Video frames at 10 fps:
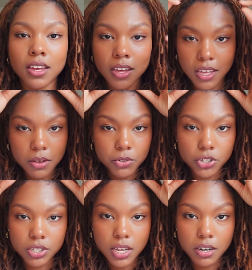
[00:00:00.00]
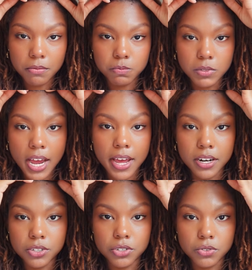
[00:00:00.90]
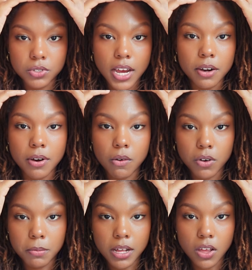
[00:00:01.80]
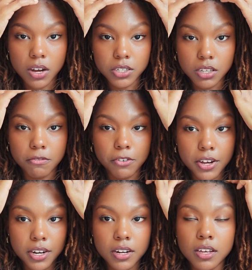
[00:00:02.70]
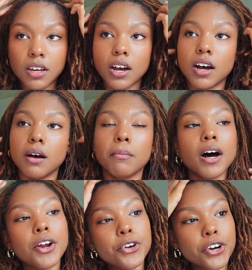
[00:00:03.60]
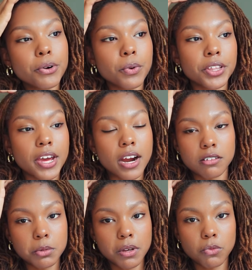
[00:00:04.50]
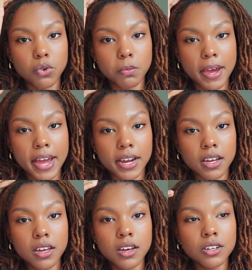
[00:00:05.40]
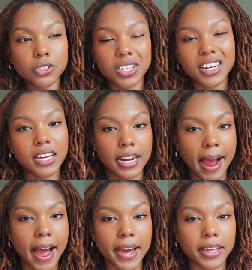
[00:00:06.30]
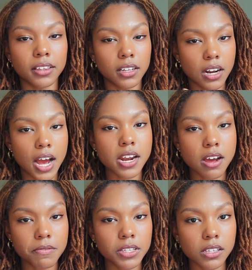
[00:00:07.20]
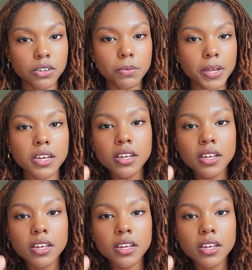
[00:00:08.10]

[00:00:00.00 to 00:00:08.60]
It was just kind of tied around one of my locks in the front, under where the hair is being pulled back so that it could hide the knot of it a little bit.